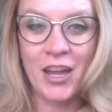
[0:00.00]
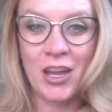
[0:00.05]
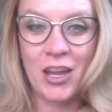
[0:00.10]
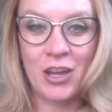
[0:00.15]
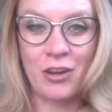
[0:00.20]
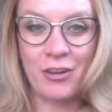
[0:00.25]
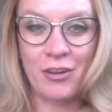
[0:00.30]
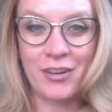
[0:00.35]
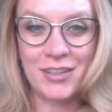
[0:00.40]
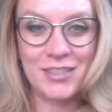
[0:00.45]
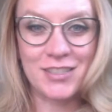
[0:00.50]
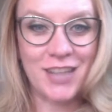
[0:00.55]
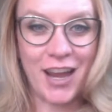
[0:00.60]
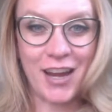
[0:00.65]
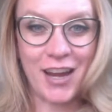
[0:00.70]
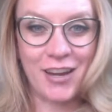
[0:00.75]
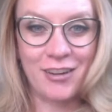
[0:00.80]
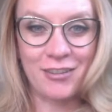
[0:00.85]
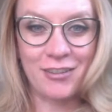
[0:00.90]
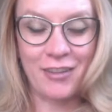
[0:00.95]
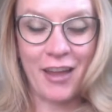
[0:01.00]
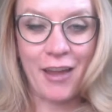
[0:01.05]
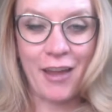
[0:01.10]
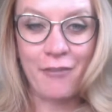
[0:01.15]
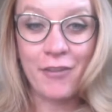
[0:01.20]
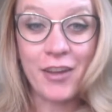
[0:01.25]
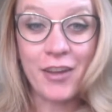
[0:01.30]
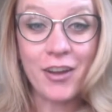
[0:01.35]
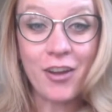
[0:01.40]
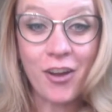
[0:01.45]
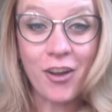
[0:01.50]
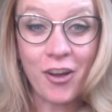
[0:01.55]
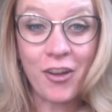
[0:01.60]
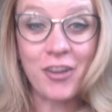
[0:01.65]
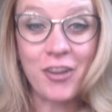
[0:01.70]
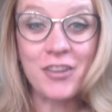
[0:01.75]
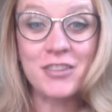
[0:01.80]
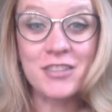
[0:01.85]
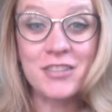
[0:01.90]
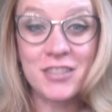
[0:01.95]
your entire life. It
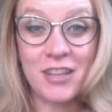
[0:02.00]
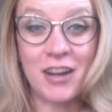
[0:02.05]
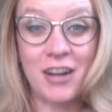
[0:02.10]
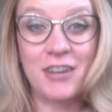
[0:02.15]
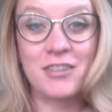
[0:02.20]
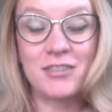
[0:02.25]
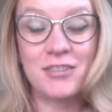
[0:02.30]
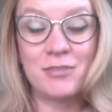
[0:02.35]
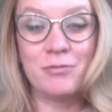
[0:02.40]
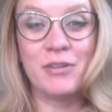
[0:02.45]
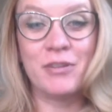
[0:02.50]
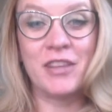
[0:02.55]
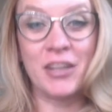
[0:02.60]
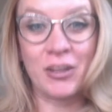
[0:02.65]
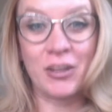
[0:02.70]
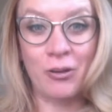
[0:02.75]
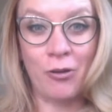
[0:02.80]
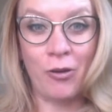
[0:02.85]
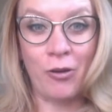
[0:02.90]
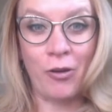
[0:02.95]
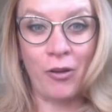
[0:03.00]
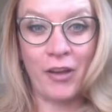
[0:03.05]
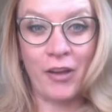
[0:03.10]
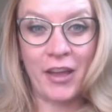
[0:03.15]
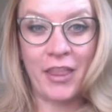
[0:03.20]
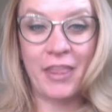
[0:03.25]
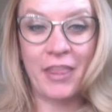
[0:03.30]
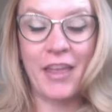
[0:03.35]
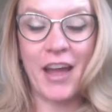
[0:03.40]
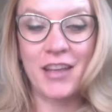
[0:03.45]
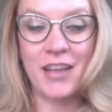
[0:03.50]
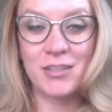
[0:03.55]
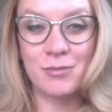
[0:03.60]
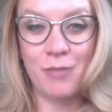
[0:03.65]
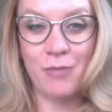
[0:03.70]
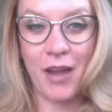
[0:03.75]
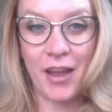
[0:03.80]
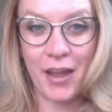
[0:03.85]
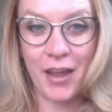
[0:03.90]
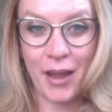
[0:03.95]
all starts with a goal, and that's
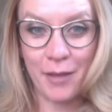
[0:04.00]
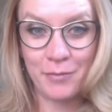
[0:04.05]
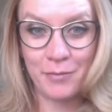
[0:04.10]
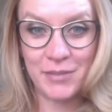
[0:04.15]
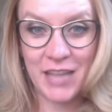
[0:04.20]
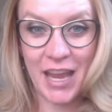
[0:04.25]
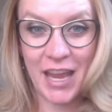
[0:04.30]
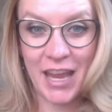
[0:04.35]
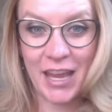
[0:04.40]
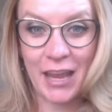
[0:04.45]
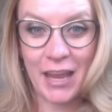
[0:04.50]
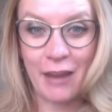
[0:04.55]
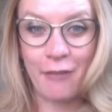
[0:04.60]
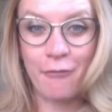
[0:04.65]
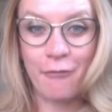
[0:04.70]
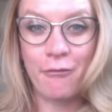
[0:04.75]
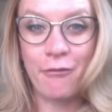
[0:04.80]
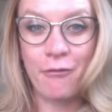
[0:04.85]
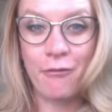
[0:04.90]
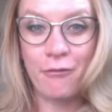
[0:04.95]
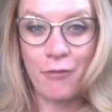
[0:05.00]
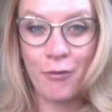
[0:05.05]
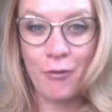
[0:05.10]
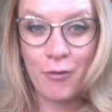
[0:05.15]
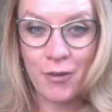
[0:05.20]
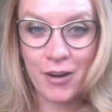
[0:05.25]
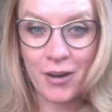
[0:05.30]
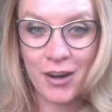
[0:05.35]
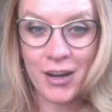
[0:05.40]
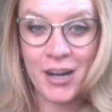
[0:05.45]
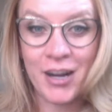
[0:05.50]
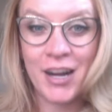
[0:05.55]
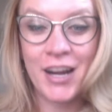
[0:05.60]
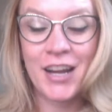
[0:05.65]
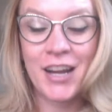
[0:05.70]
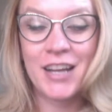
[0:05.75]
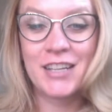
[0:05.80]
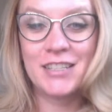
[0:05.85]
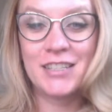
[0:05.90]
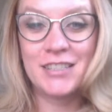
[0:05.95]
why I'm taking 4
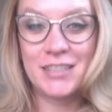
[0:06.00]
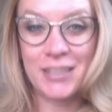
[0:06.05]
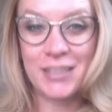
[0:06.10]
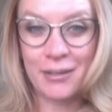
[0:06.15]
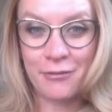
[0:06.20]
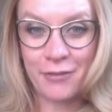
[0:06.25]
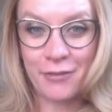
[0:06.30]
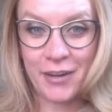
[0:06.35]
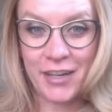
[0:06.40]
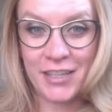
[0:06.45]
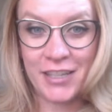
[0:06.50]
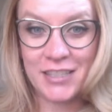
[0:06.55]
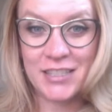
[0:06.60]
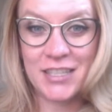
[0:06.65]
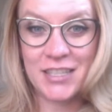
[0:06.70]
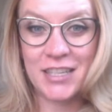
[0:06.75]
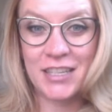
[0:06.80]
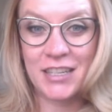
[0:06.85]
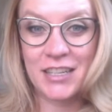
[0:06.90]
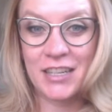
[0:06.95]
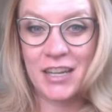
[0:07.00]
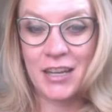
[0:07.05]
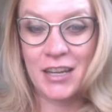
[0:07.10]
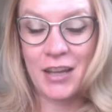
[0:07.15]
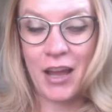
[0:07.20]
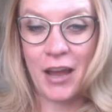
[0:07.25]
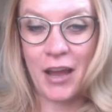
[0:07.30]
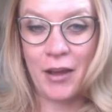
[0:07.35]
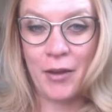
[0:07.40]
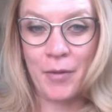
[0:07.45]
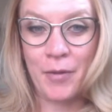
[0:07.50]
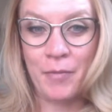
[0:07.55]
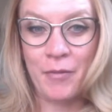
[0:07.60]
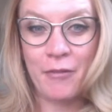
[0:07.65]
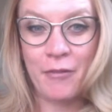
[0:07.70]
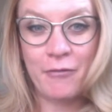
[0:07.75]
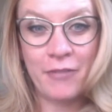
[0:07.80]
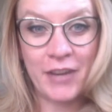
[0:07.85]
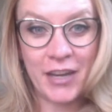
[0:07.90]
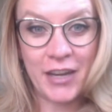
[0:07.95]
different
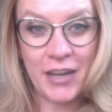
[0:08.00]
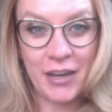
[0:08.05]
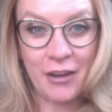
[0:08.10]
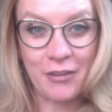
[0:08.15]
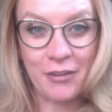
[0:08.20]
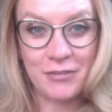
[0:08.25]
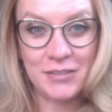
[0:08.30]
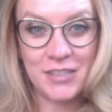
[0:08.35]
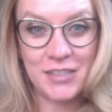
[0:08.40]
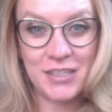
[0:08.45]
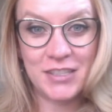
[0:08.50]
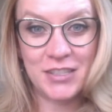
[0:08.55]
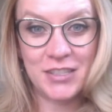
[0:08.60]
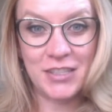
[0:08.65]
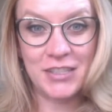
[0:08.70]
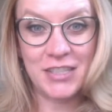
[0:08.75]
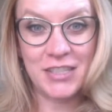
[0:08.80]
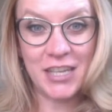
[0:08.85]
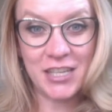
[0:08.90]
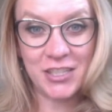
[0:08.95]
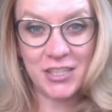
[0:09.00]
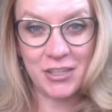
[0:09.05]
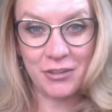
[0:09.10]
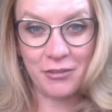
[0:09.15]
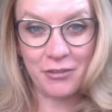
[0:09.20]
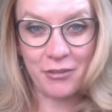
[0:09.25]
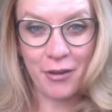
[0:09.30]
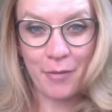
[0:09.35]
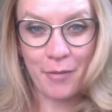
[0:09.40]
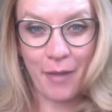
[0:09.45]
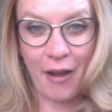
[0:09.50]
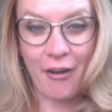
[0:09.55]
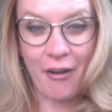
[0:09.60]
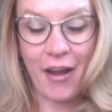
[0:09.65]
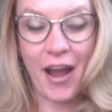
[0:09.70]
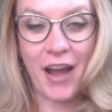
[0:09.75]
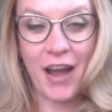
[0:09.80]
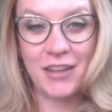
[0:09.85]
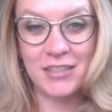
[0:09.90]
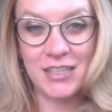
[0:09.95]
videos to teach you about
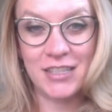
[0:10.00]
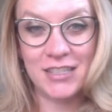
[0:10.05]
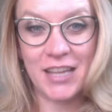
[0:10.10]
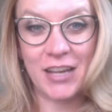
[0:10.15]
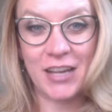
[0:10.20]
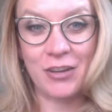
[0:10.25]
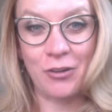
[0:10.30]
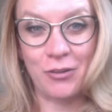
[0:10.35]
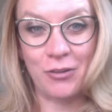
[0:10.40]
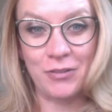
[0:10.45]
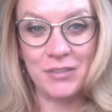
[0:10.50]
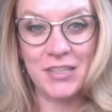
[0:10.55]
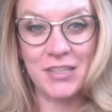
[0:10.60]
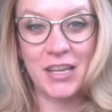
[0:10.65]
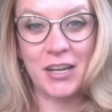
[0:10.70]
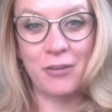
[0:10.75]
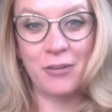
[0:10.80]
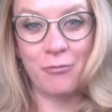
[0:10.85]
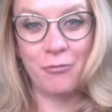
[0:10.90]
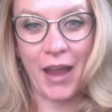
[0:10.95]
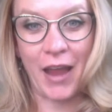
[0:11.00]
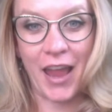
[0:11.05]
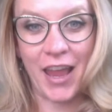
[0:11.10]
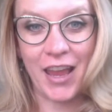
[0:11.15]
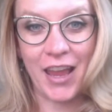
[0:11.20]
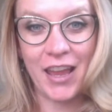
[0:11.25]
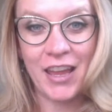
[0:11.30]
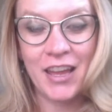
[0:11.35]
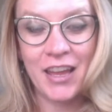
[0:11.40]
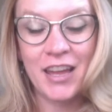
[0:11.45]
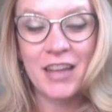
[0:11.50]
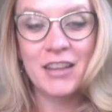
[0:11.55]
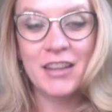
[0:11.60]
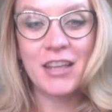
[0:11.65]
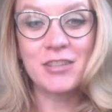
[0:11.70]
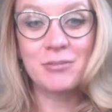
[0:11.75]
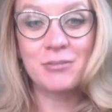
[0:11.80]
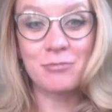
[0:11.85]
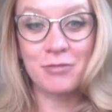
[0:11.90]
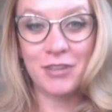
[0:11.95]
how to set goals in a way
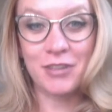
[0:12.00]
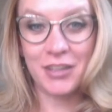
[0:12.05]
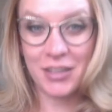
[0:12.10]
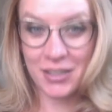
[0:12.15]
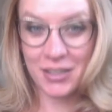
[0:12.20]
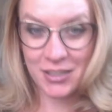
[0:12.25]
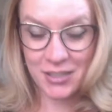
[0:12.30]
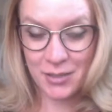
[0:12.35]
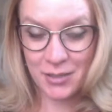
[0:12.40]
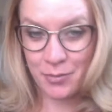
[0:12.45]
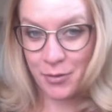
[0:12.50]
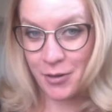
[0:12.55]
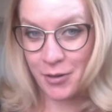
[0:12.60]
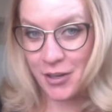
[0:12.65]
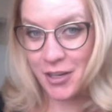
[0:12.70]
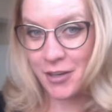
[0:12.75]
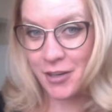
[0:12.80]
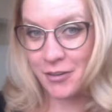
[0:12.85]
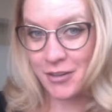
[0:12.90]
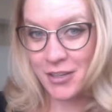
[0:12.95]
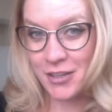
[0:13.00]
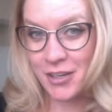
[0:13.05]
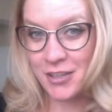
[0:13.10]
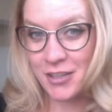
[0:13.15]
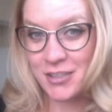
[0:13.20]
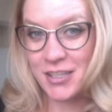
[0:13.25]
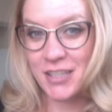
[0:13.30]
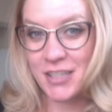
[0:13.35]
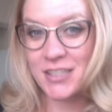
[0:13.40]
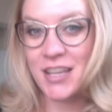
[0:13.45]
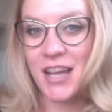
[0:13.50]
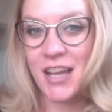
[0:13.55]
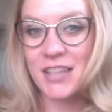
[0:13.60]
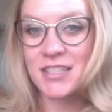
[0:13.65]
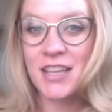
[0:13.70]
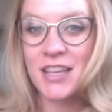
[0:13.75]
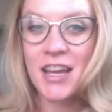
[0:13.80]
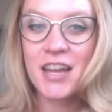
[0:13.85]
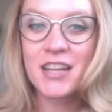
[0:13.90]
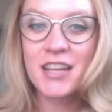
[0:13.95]
that's really going to support you in your success.